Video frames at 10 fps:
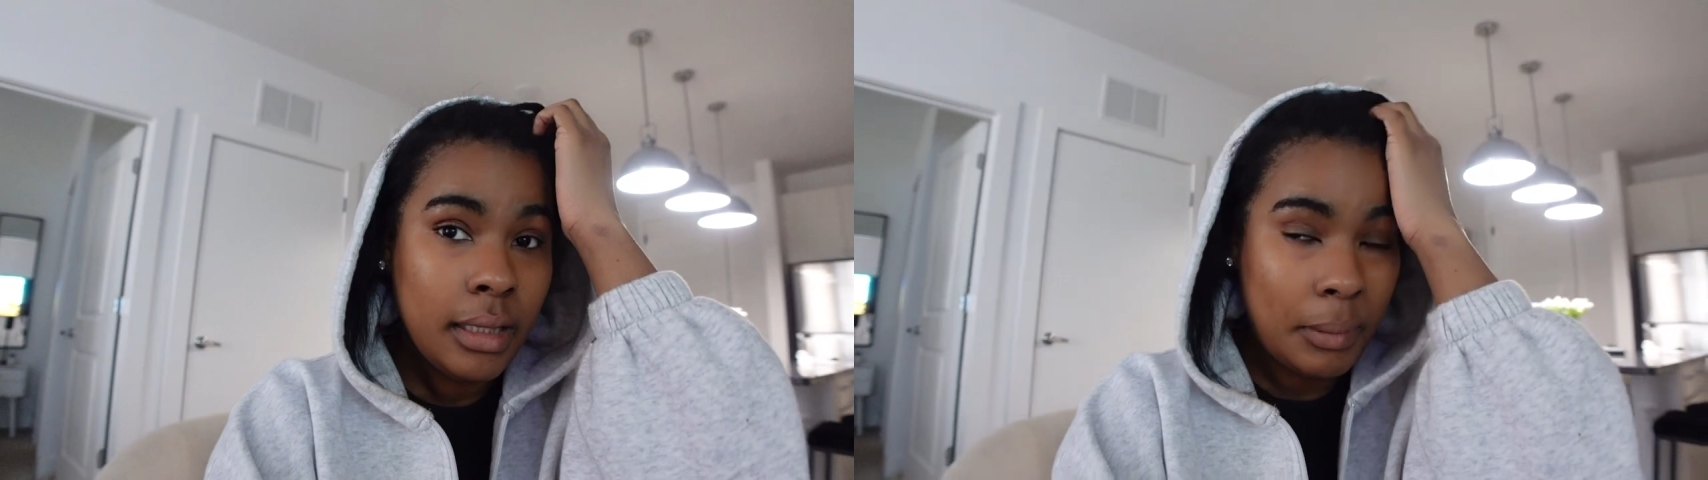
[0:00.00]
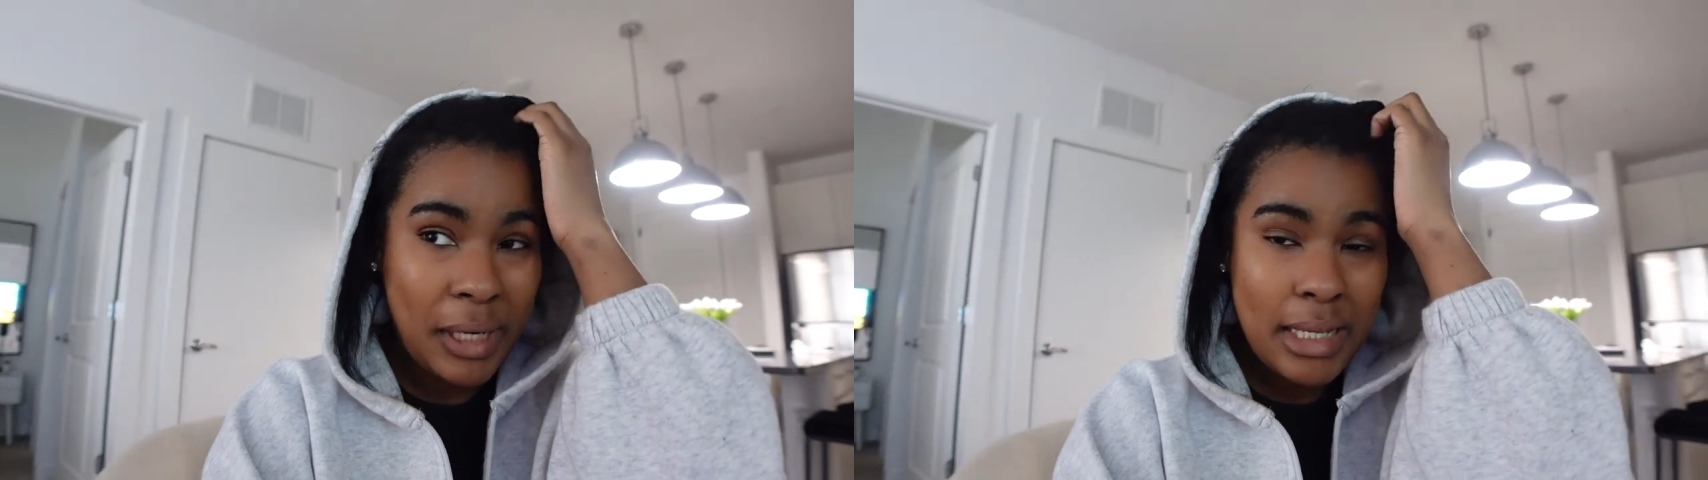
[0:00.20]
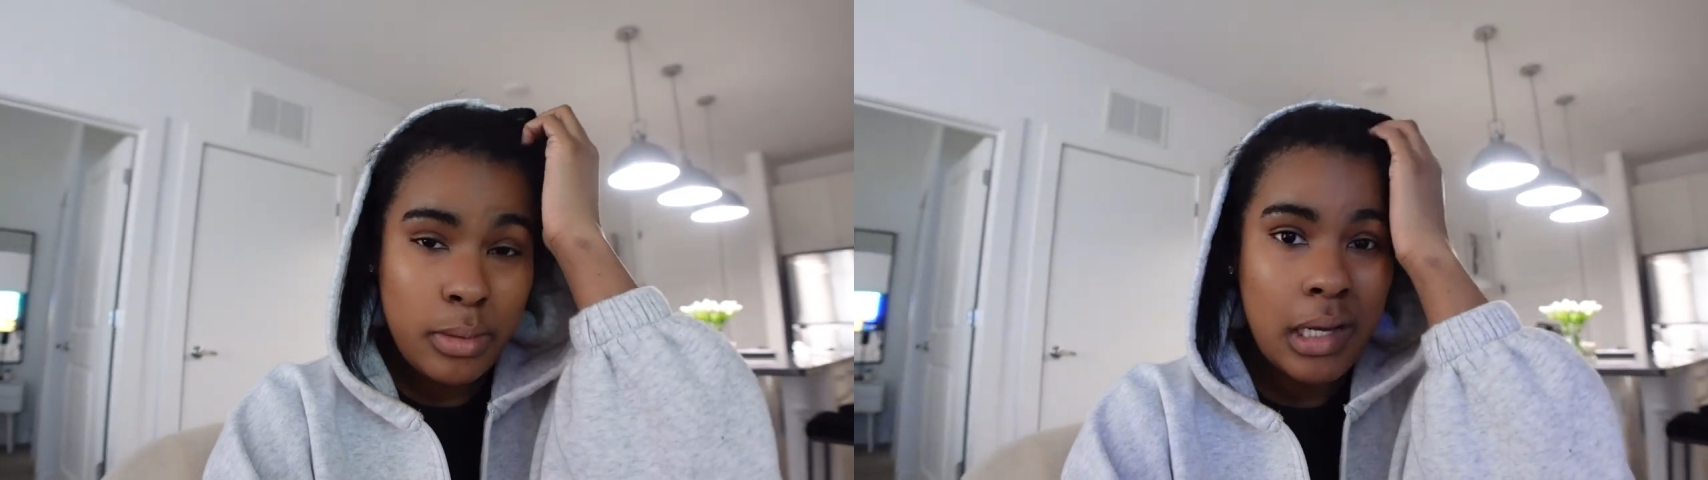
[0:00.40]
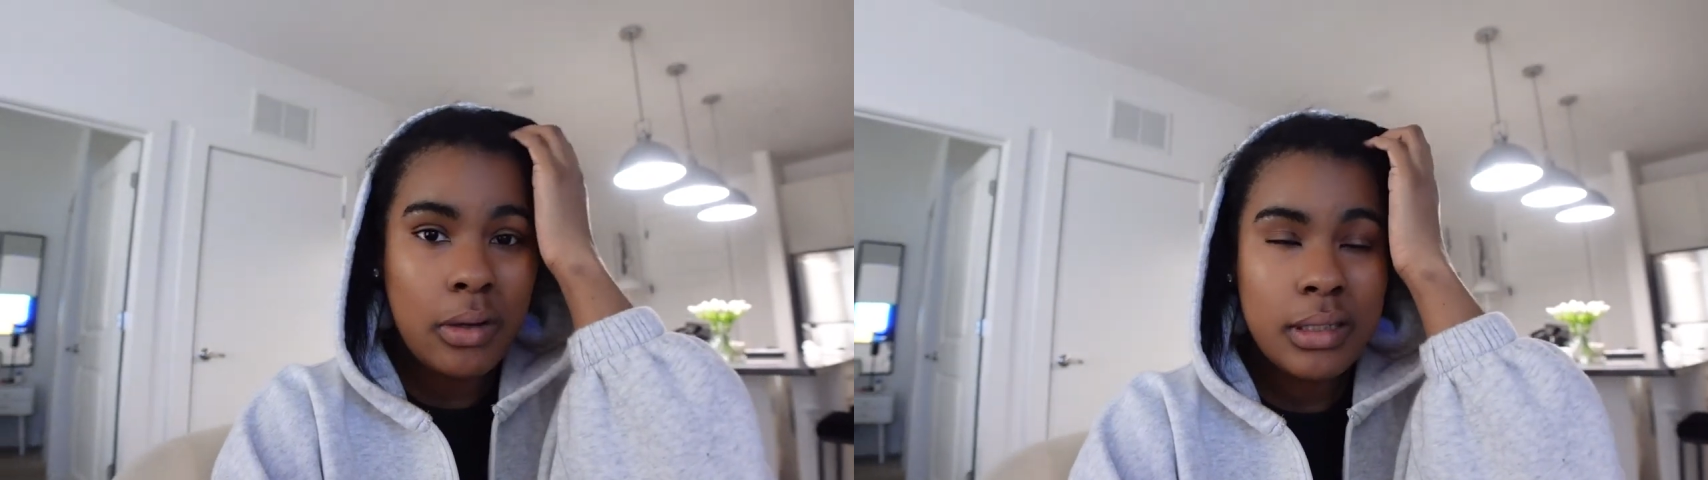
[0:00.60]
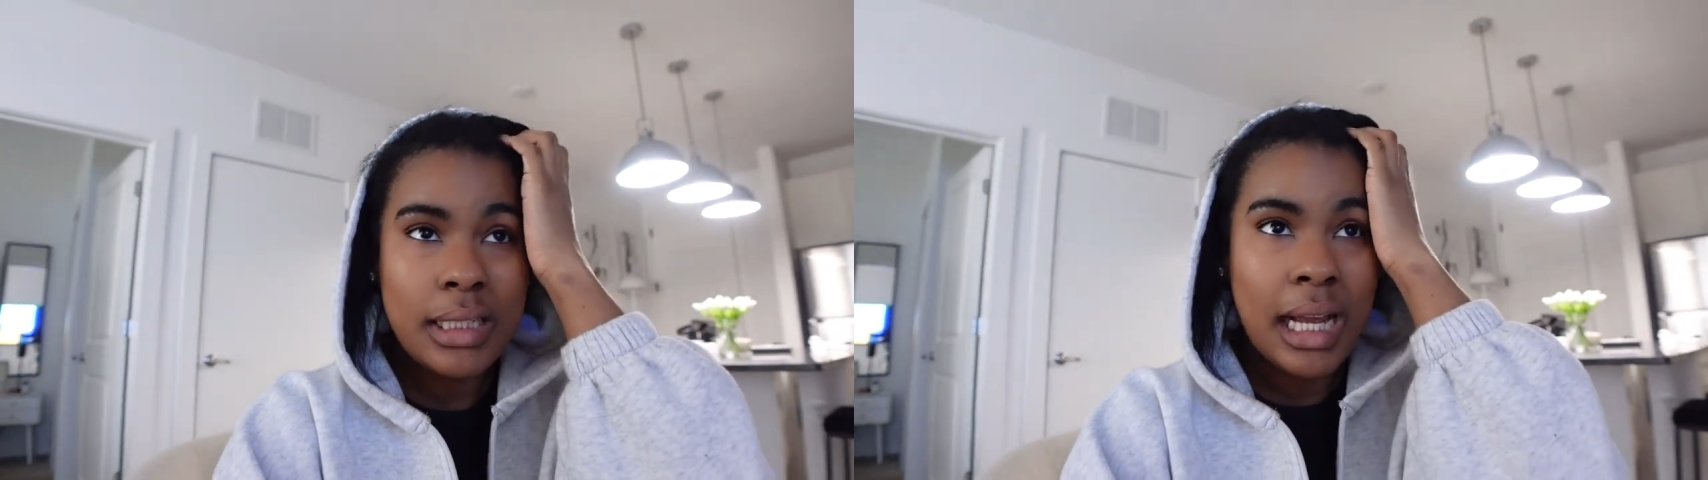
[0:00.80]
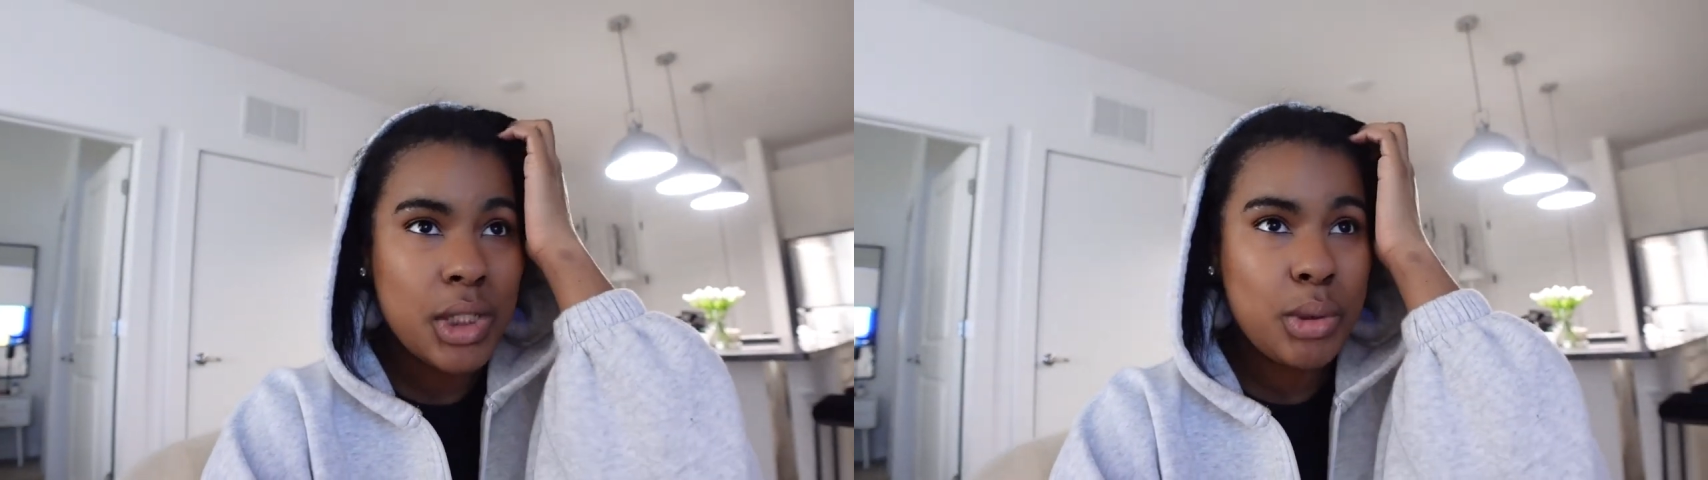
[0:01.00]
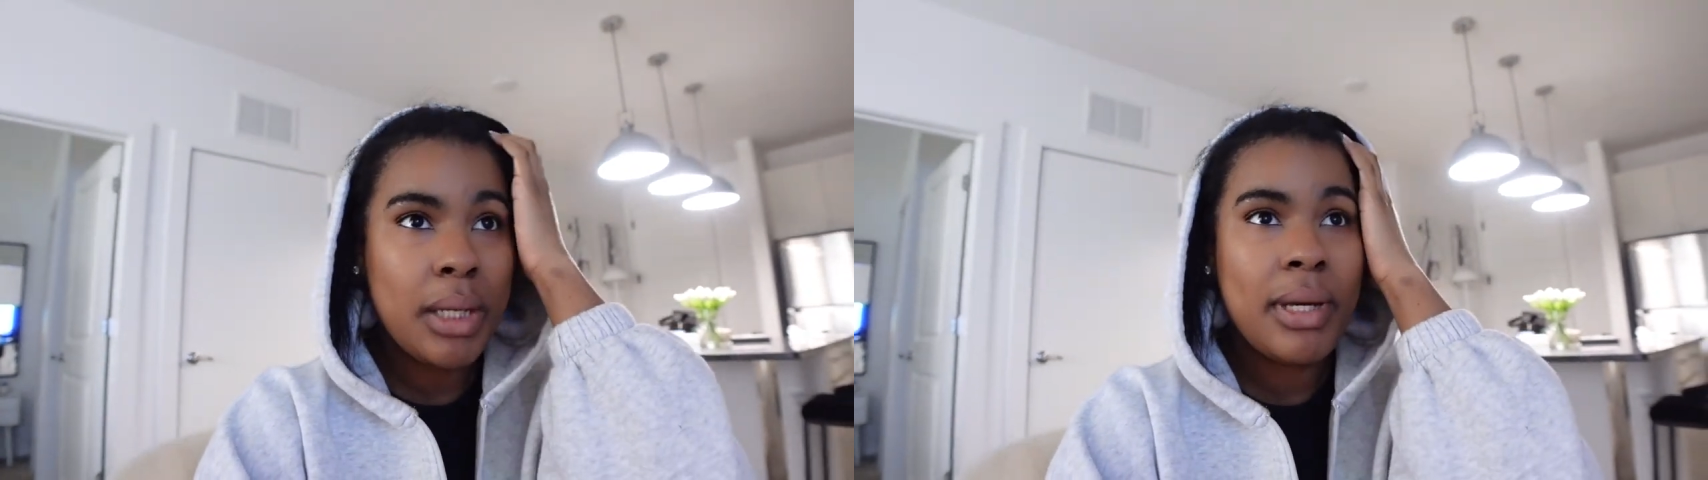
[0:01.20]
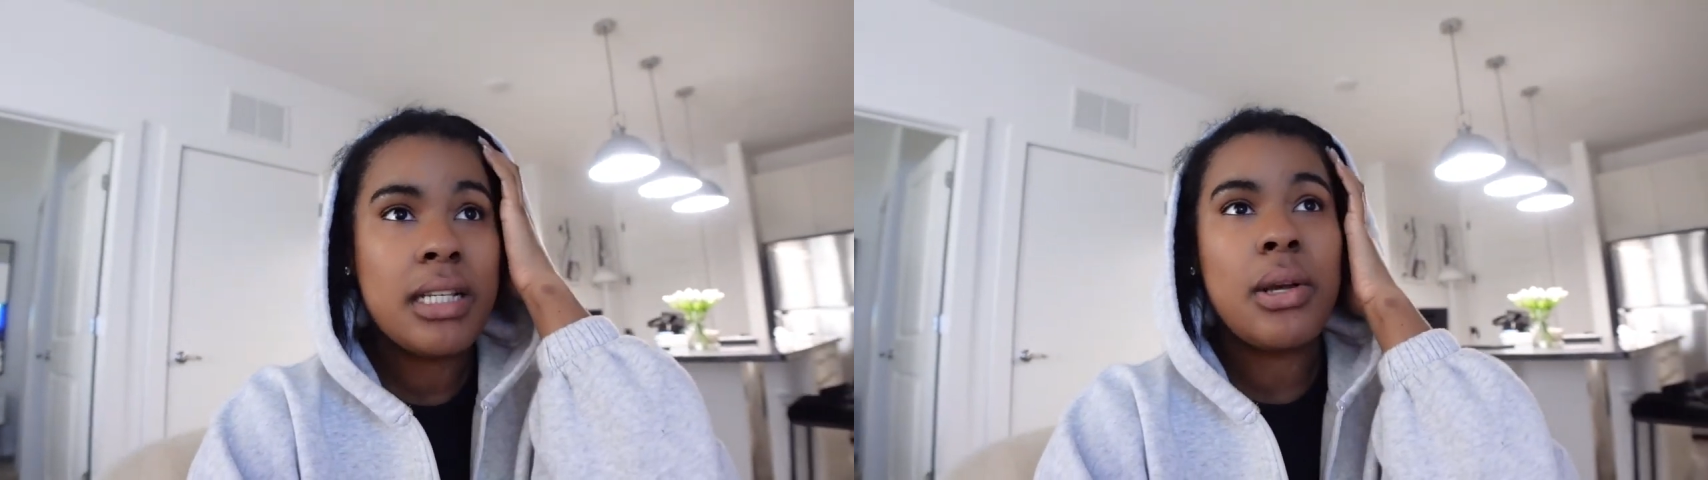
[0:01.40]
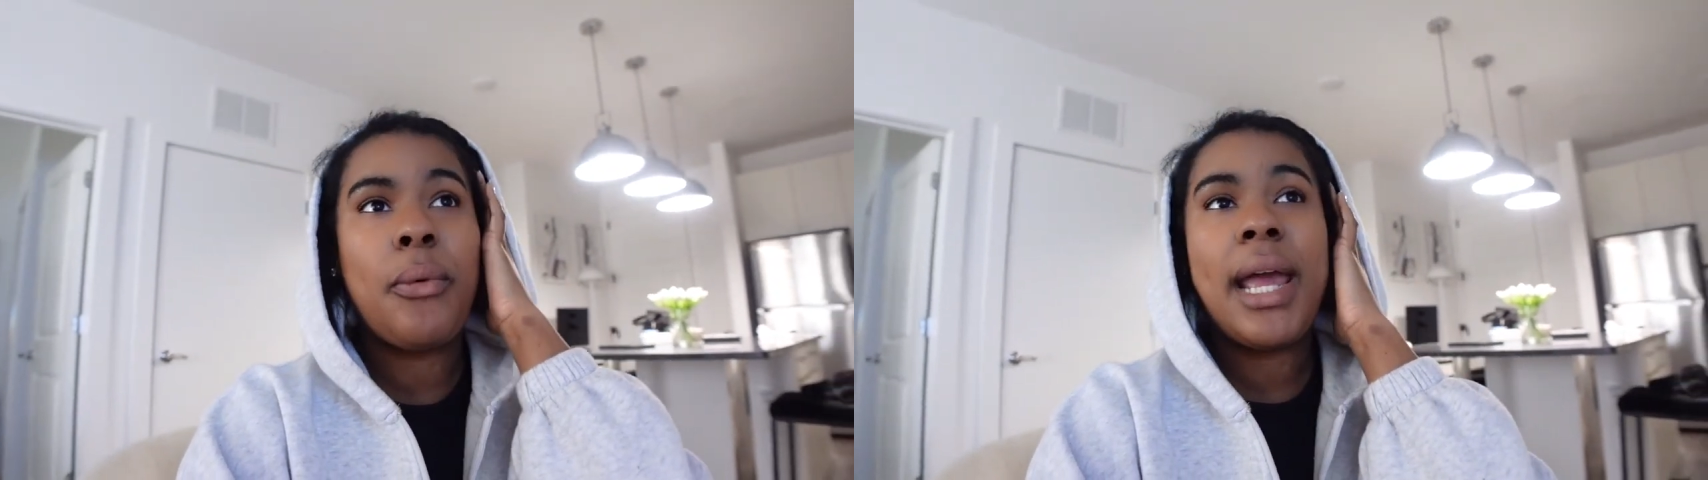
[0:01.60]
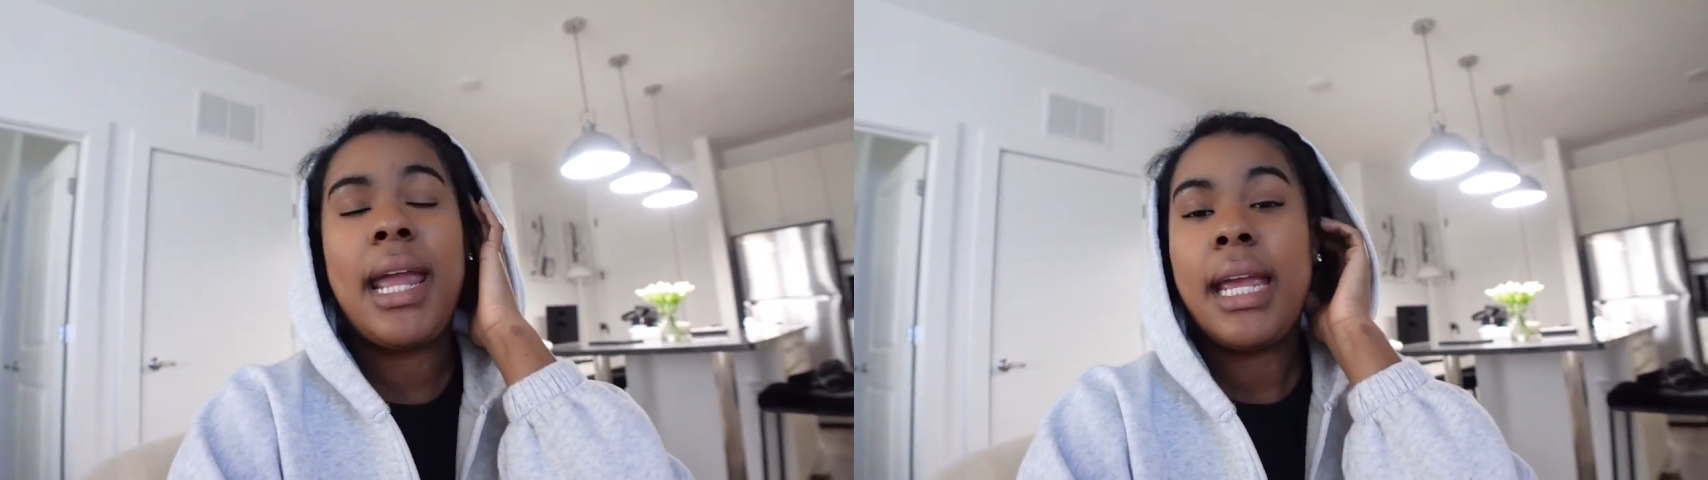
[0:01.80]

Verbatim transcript: The place was only like 20 minutes away,